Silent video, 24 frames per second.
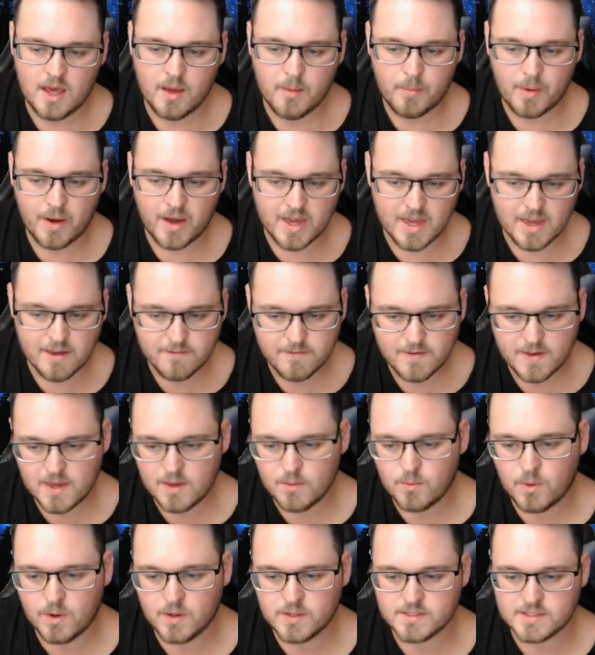But if he
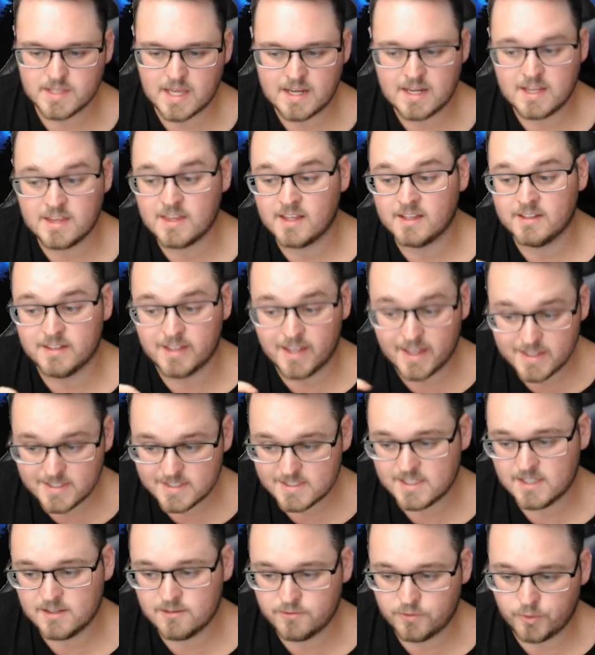was anything less
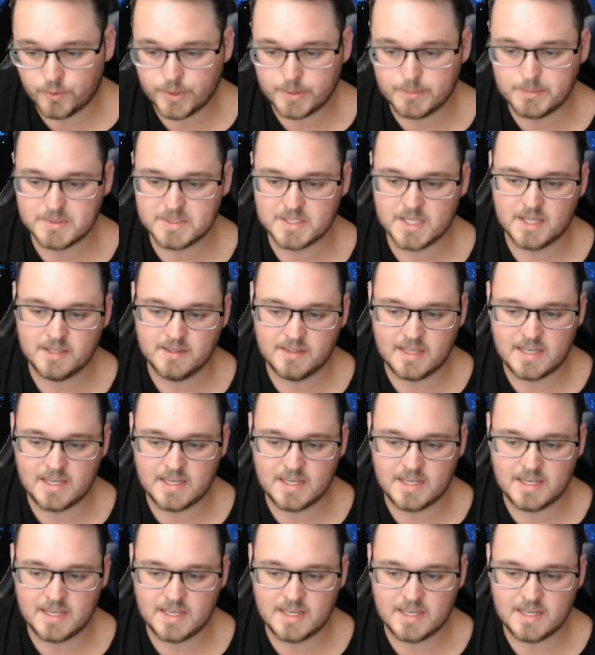than 40%,